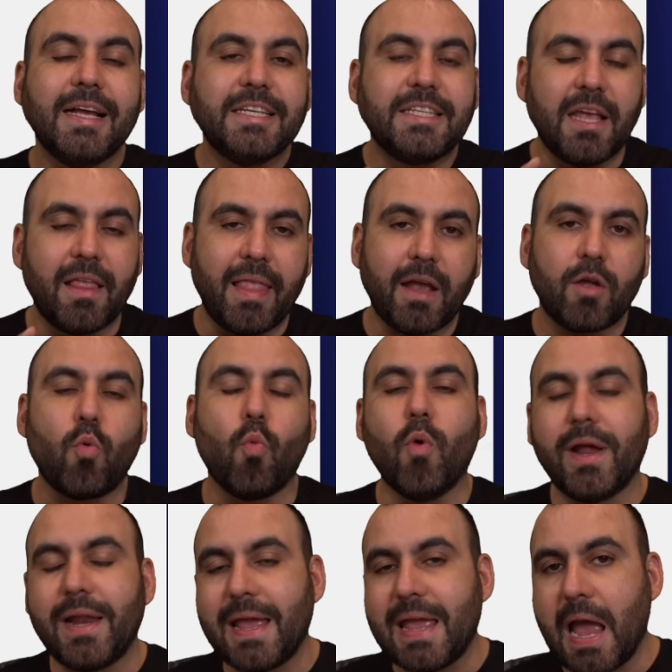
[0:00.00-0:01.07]
Select
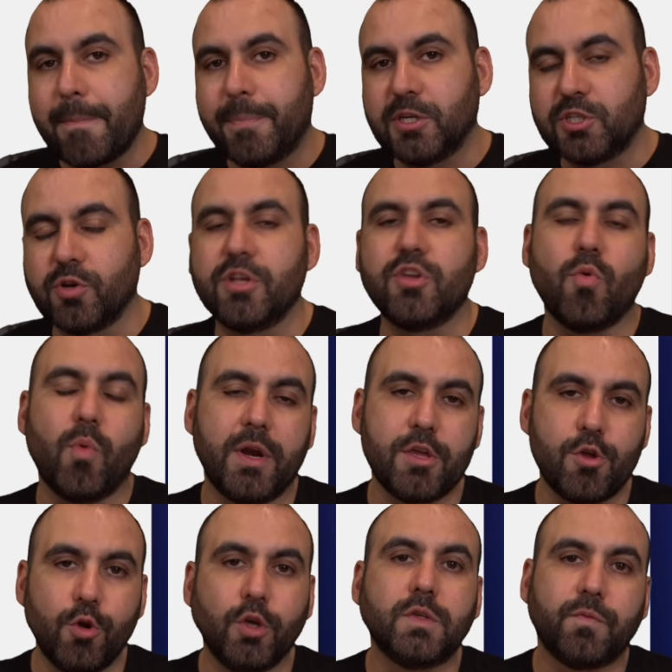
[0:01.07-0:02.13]
what AI persona you want to
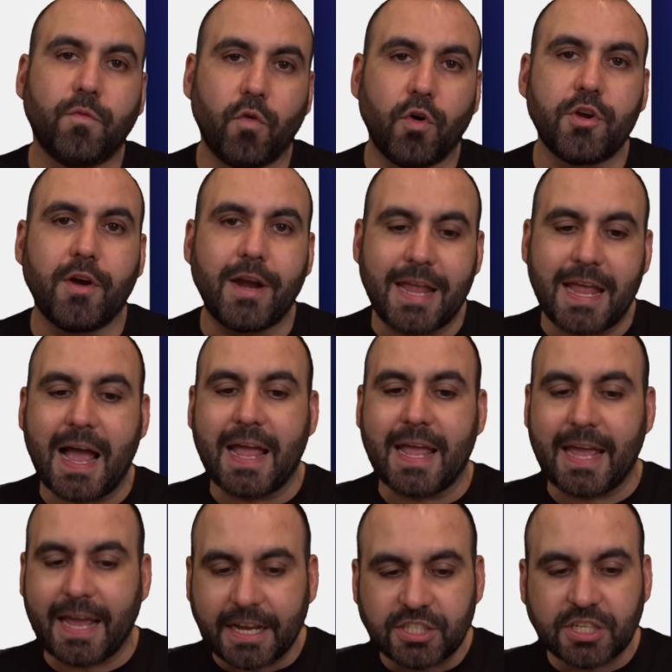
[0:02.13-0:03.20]
use for your AI
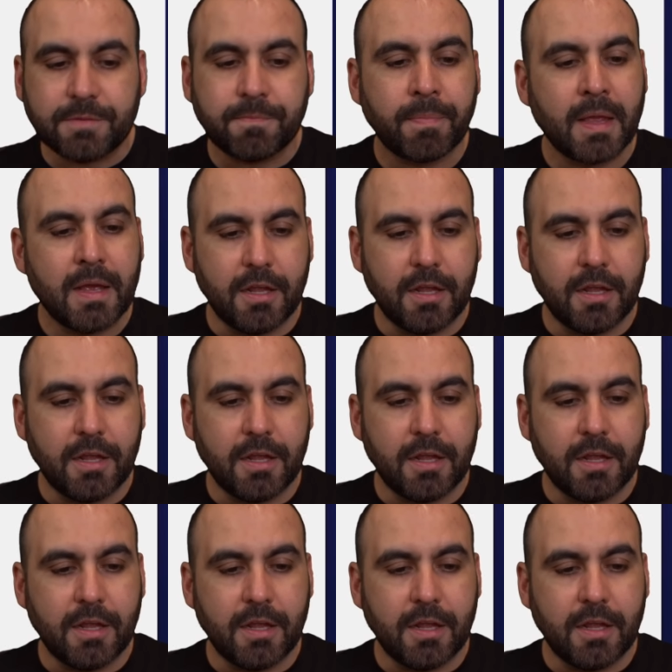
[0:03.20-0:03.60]
agent.